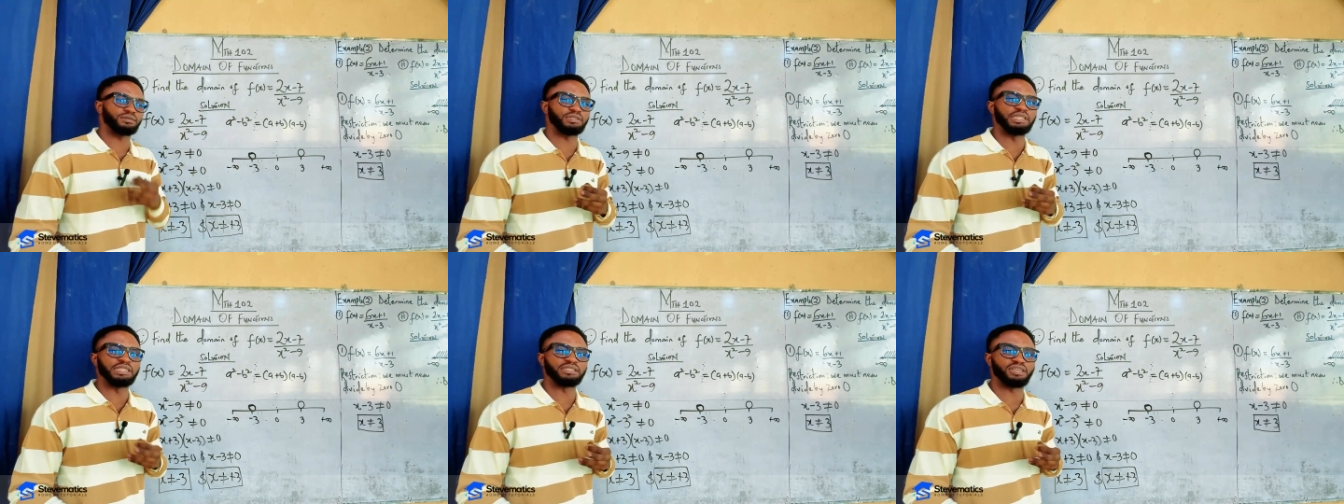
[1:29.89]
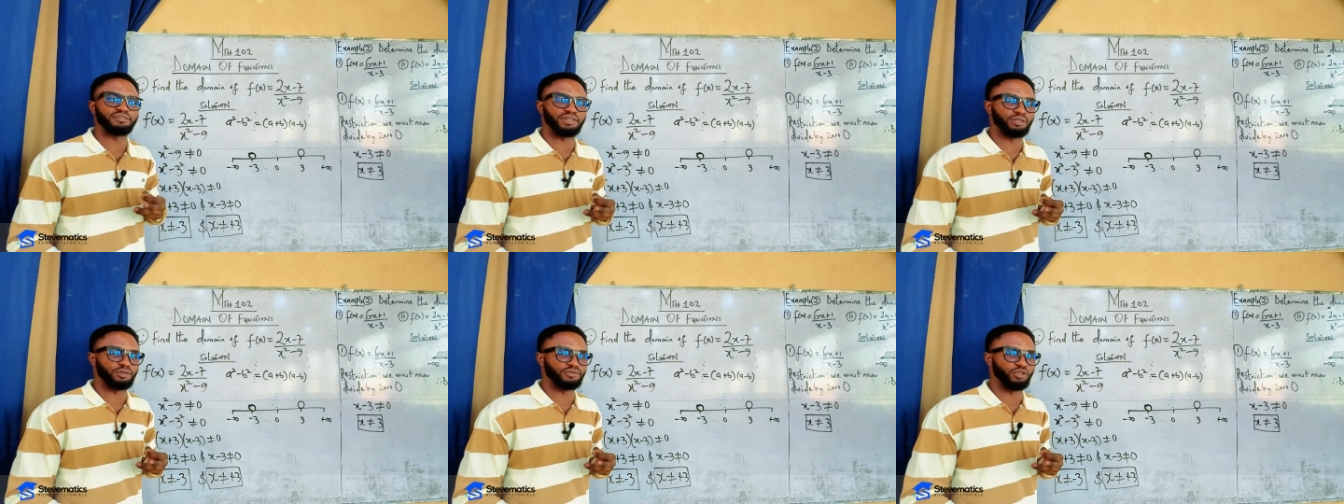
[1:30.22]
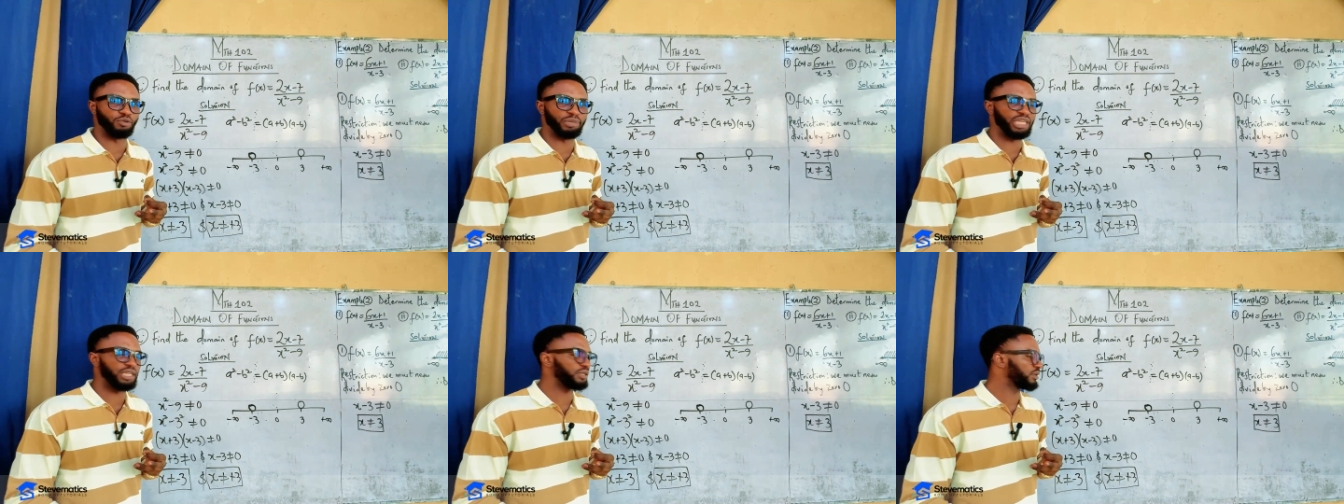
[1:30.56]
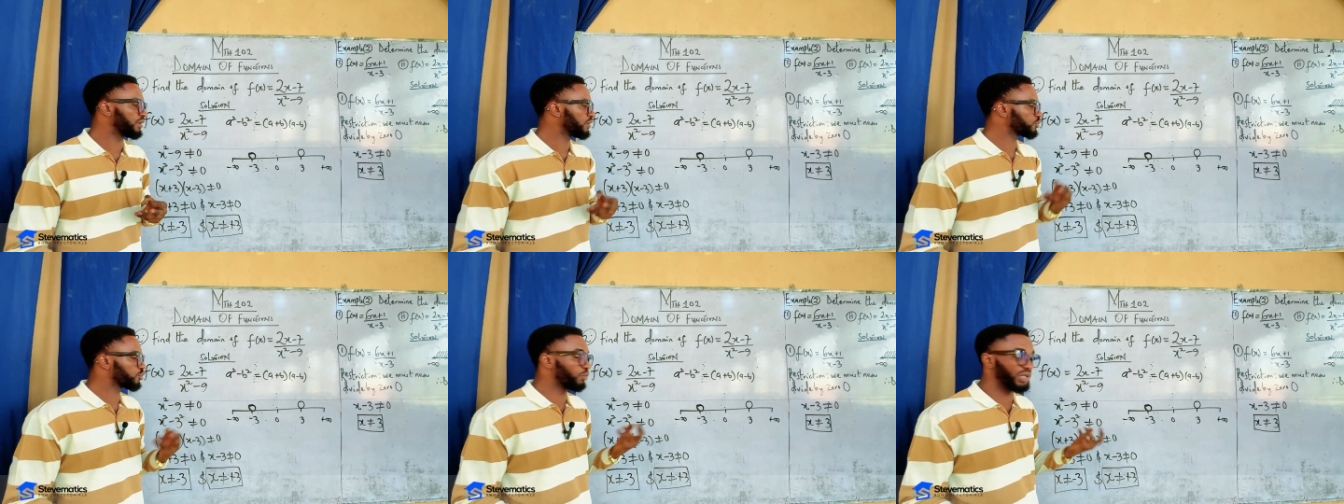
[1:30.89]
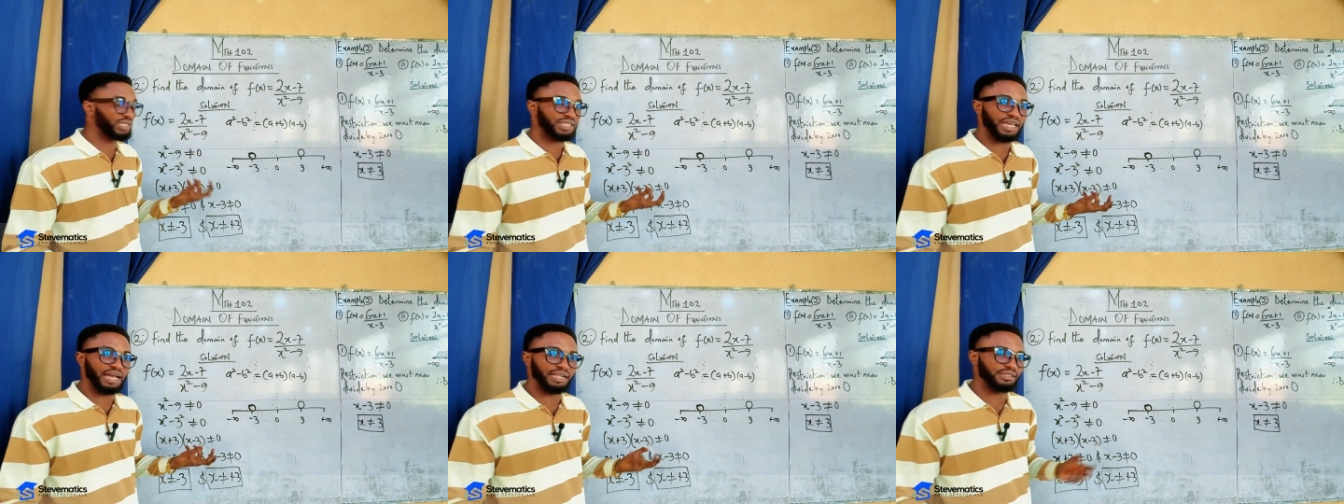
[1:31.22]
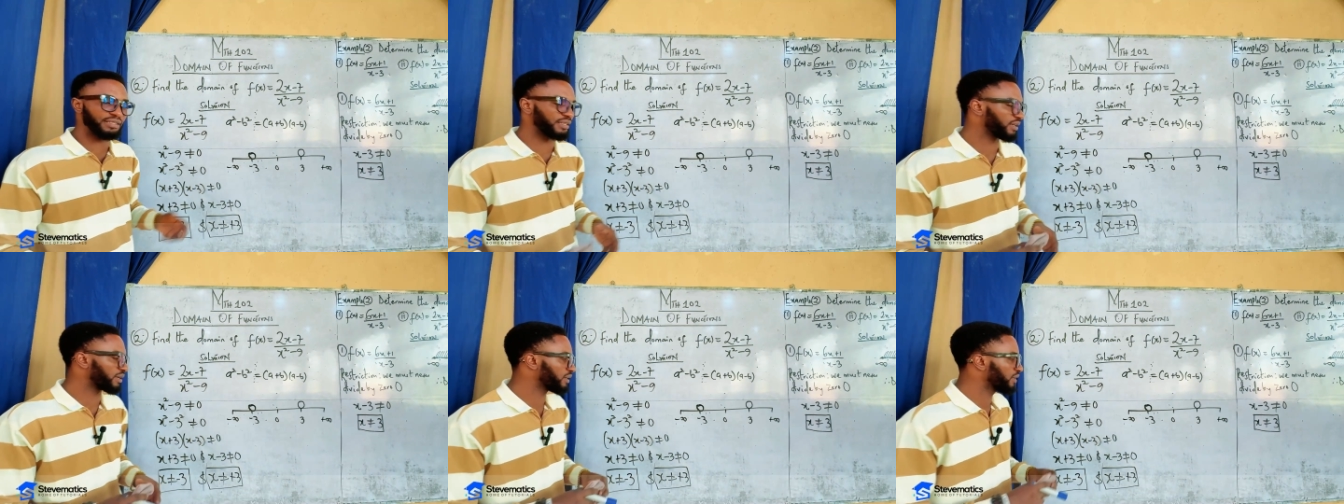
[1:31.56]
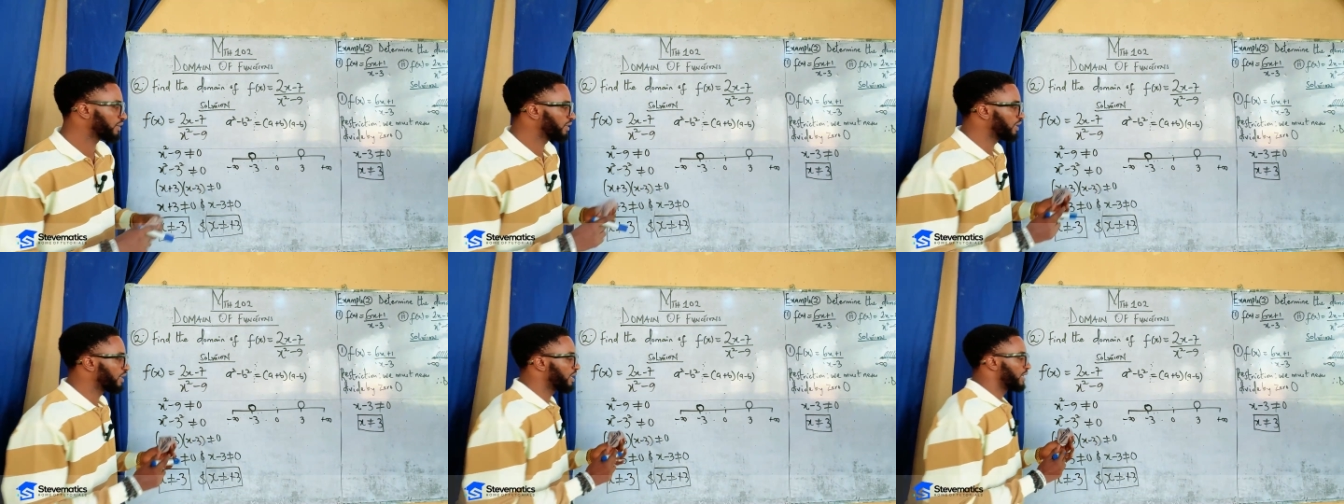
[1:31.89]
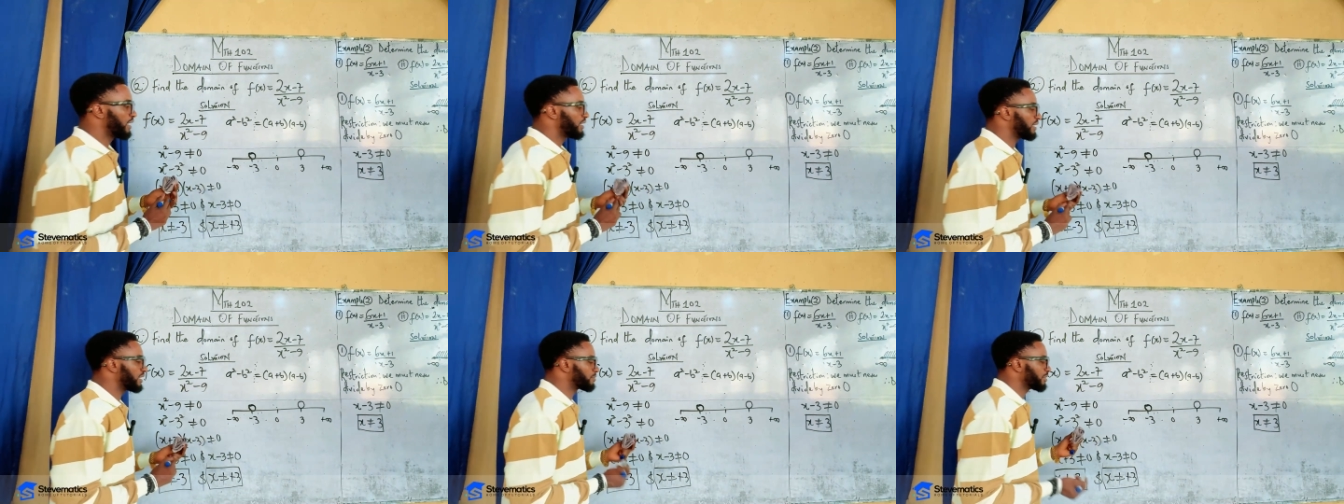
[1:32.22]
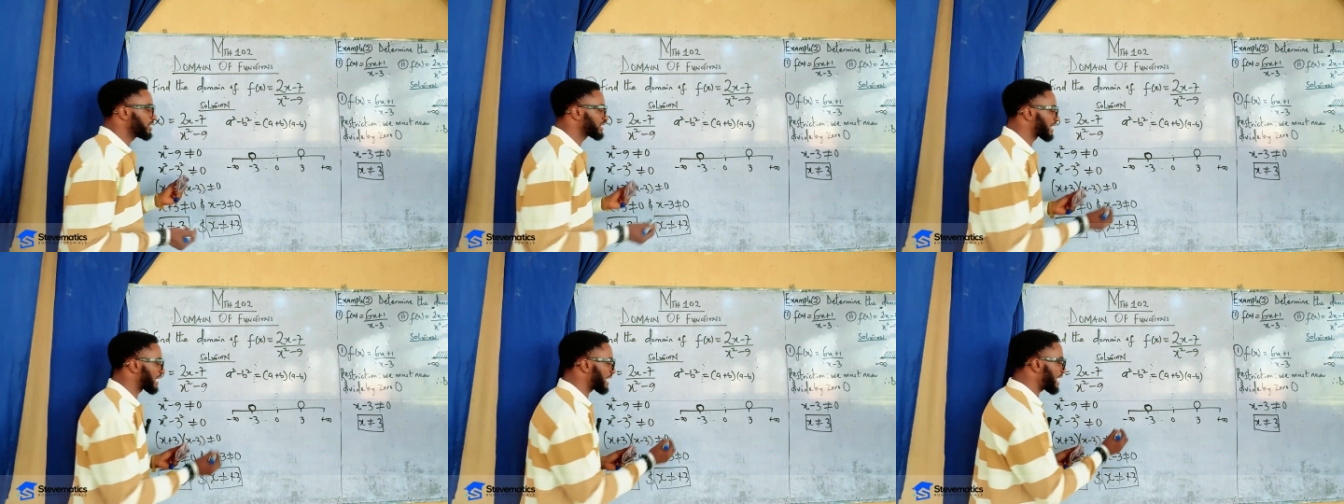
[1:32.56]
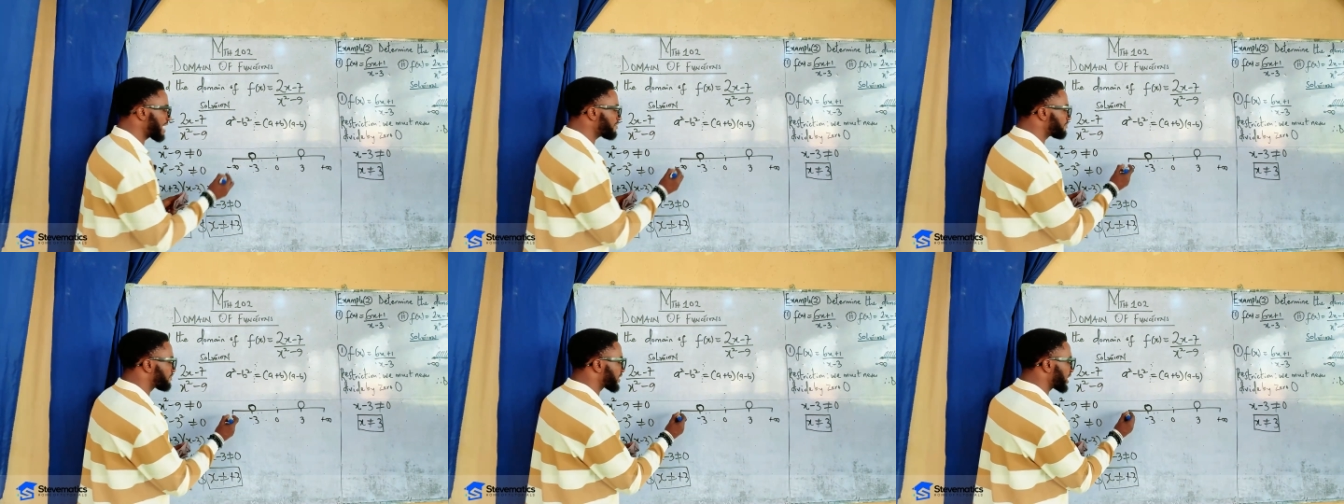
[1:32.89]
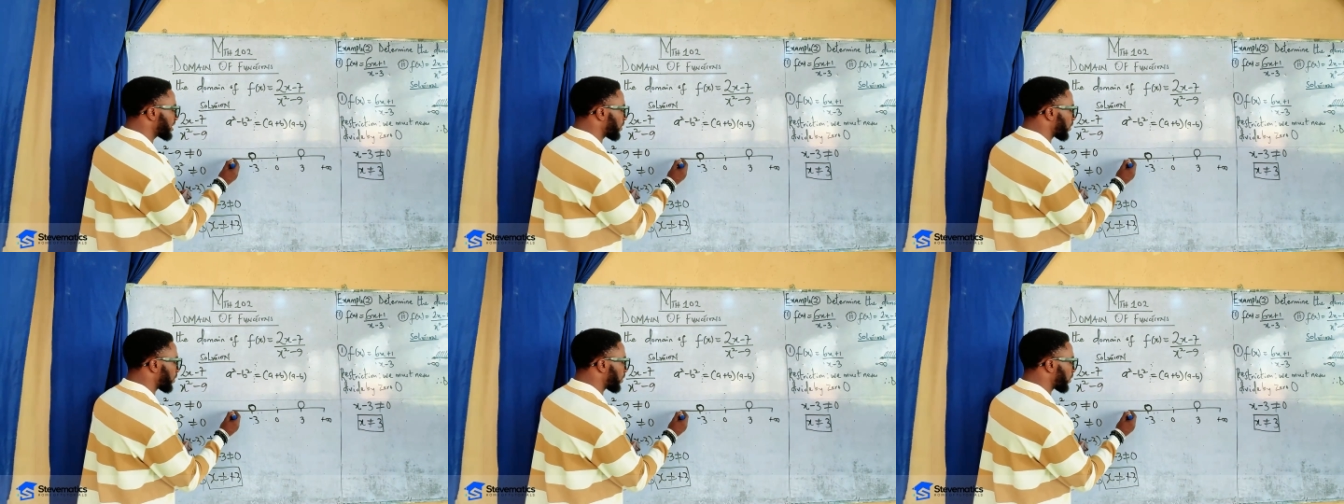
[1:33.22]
interval of domain. So what's the answer? It means that every